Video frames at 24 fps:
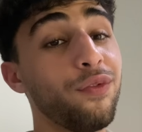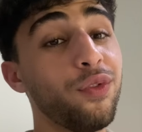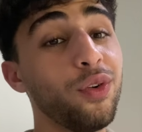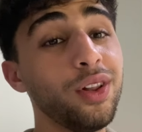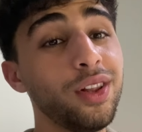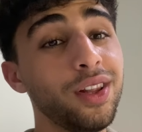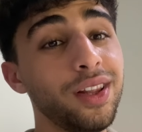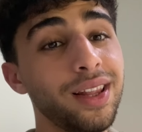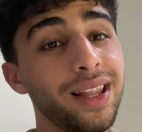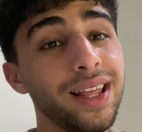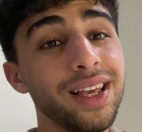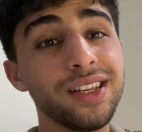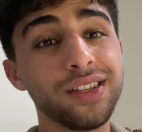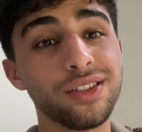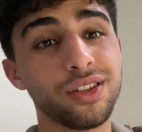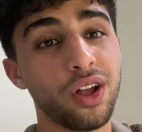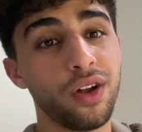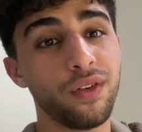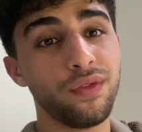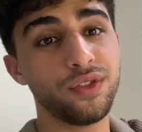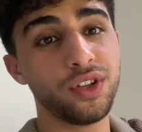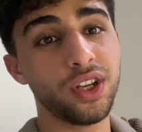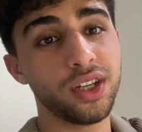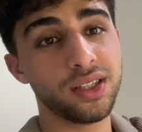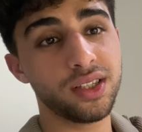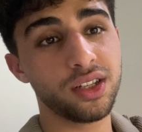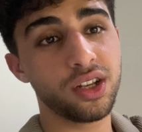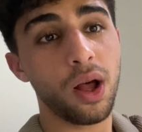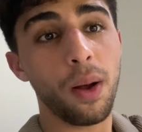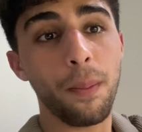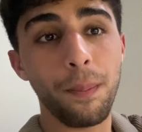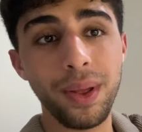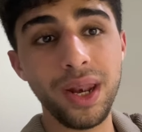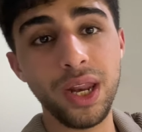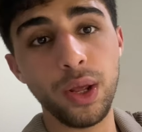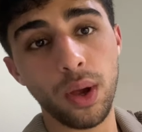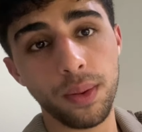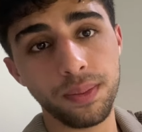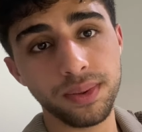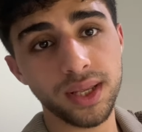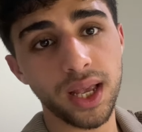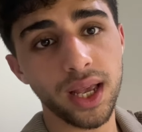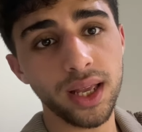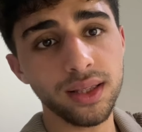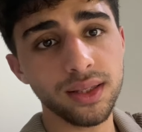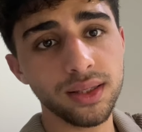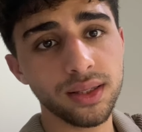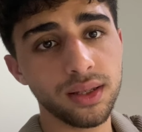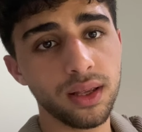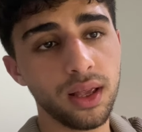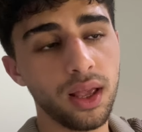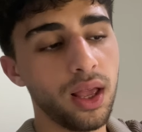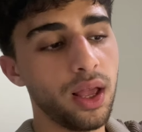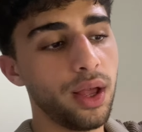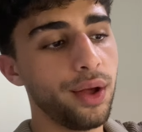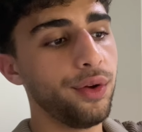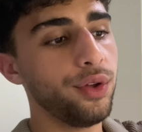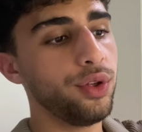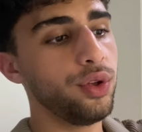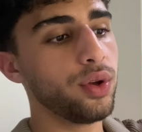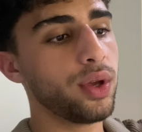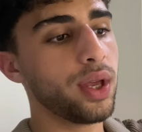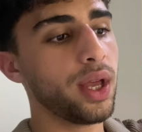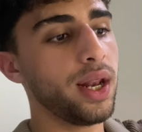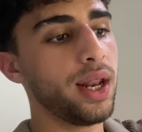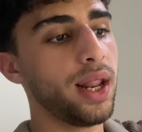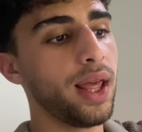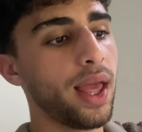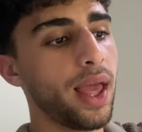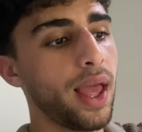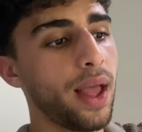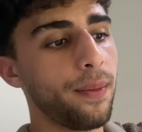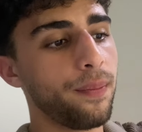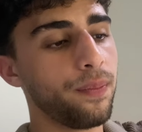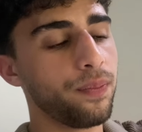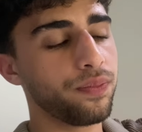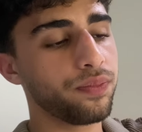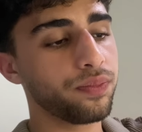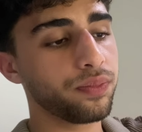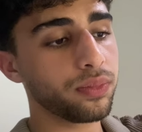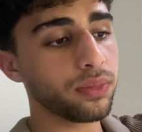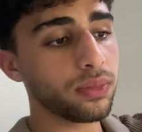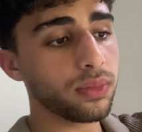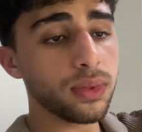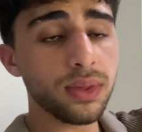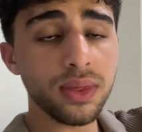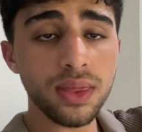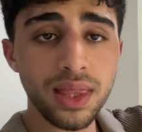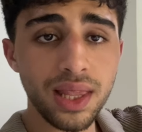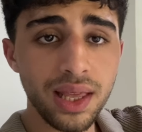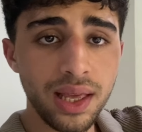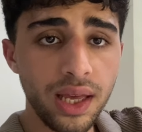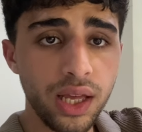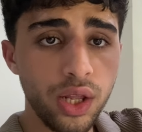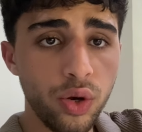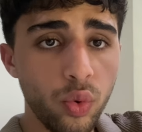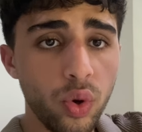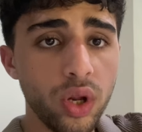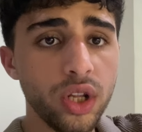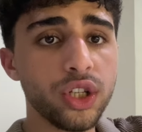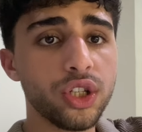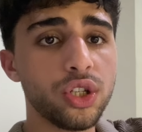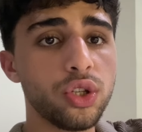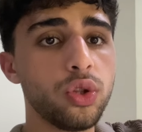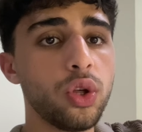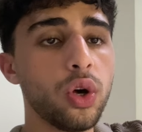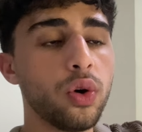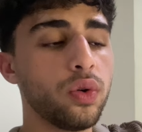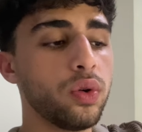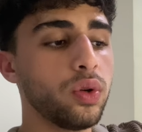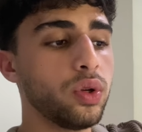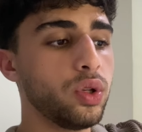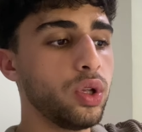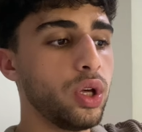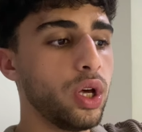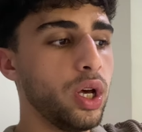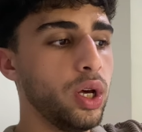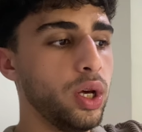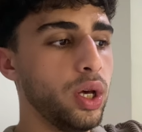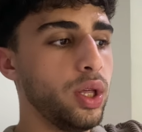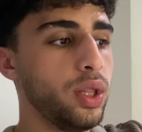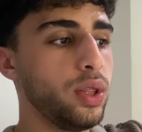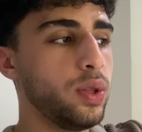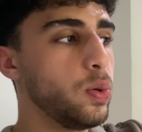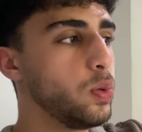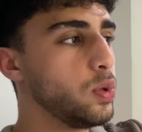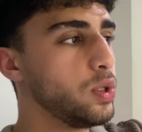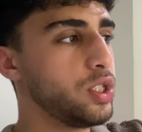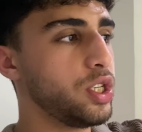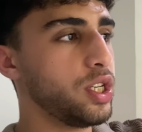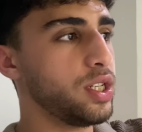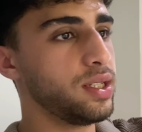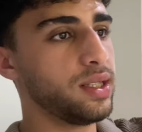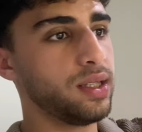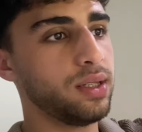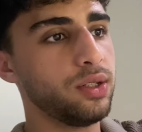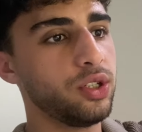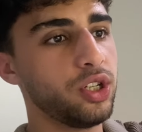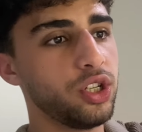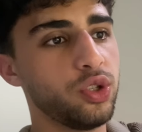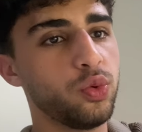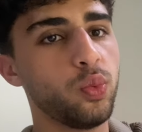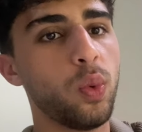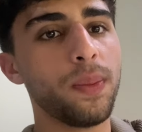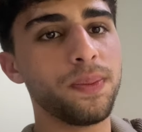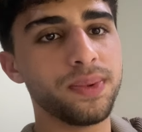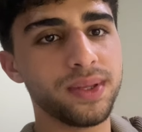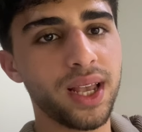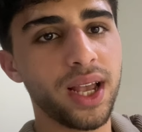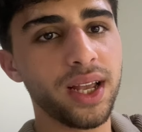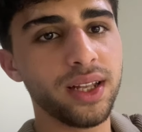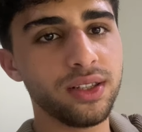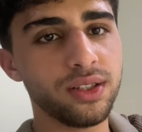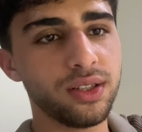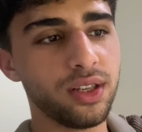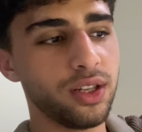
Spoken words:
list of just company websites, you can enrich those just websites